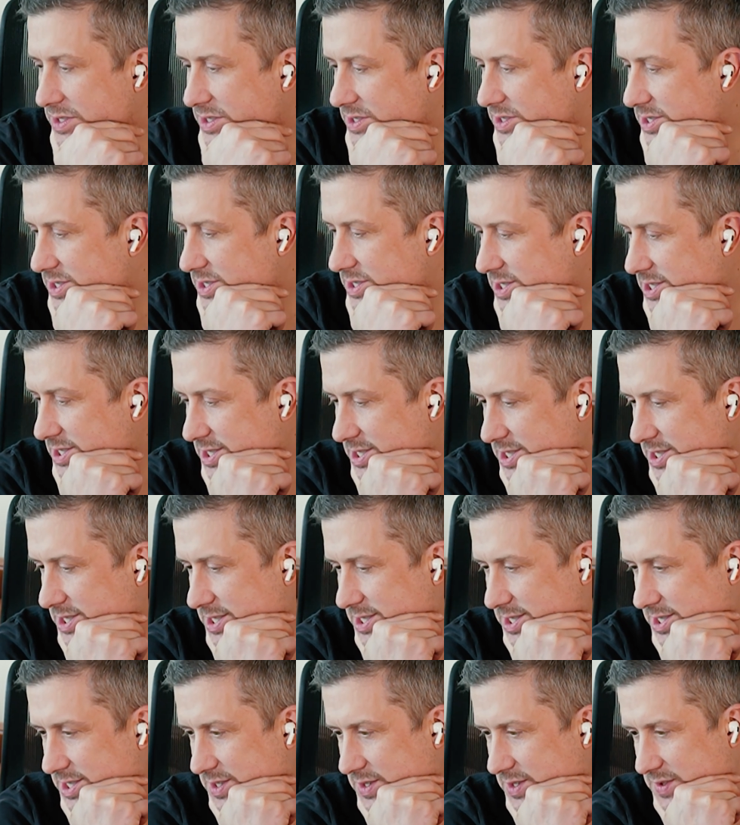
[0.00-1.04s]

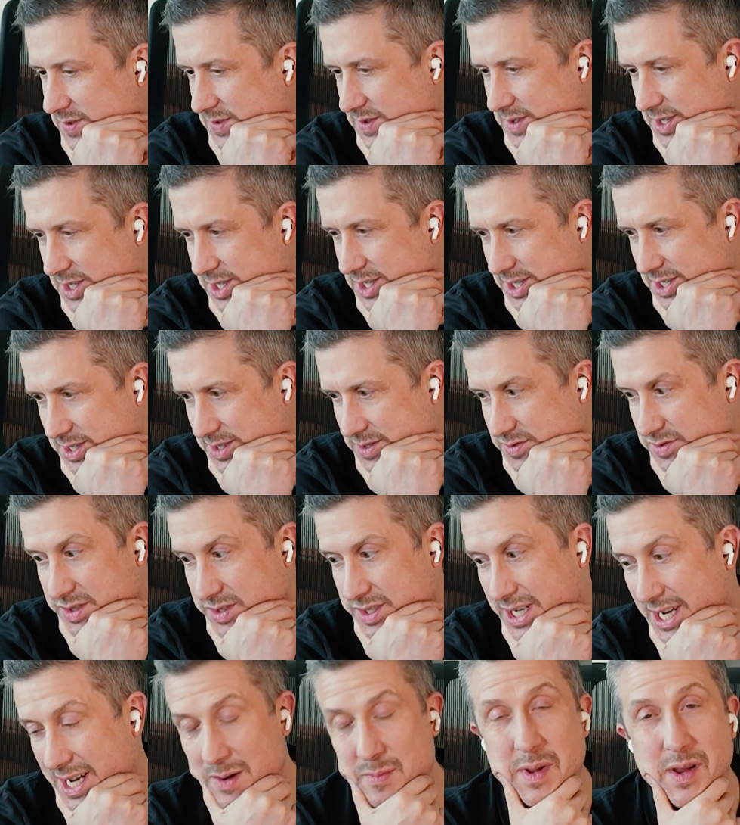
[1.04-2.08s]
are
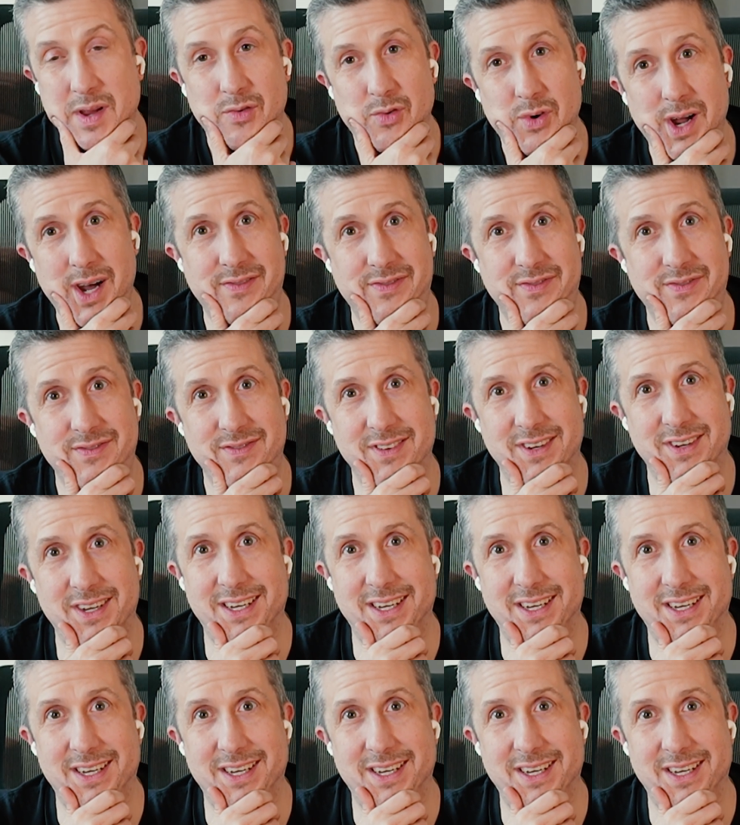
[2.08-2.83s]
can be rough.